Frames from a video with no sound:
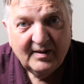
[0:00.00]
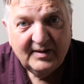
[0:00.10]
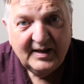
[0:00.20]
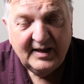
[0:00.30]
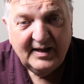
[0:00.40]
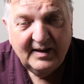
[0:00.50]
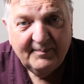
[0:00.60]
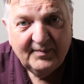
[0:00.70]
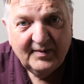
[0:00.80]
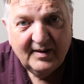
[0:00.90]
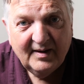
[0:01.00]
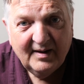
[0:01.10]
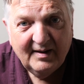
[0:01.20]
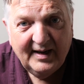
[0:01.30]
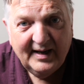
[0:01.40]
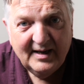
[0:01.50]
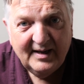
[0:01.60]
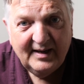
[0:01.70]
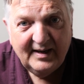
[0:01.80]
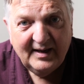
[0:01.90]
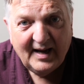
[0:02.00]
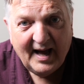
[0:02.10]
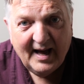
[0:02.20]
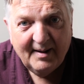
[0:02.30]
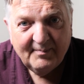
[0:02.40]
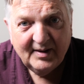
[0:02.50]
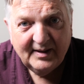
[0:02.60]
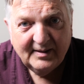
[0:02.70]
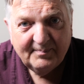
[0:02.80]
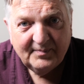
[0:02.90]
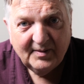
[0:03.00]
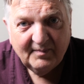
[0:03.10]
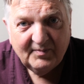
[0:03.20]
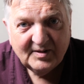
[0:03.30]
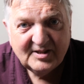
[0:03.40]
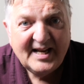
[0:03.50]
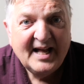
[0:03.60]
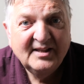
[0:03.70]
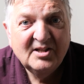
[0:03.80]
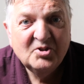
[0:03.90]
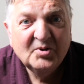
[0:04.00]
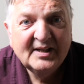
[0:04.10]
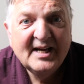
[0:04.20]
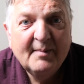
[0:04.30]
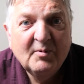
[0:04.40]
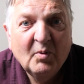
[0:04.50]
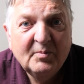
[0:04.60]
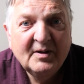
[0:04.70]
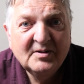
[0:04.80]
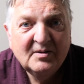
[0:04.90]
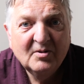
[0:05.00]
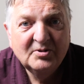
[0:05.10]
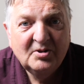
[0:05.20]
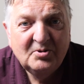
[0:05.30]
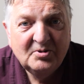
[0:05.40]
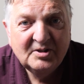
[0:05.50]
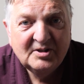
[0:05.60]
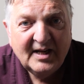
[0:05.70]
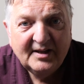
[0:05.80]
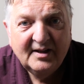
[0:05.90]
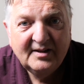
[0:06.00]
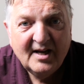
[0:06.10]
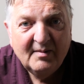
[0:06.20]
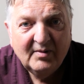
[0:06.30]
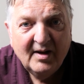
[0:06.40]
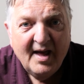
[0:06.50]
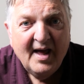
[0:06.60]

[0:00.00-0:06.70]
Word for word: the in the um, in the, the, the standard sort of camera, what is constitutes a standard camera,